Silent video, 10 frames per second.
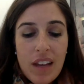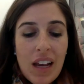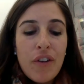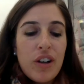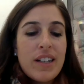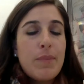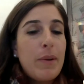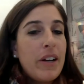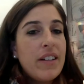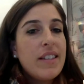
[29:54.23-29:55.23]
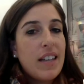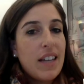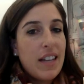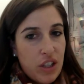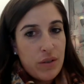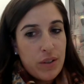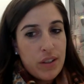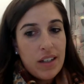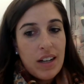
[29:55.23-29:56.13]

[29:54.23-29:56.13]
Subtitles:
If you're experiencing issues,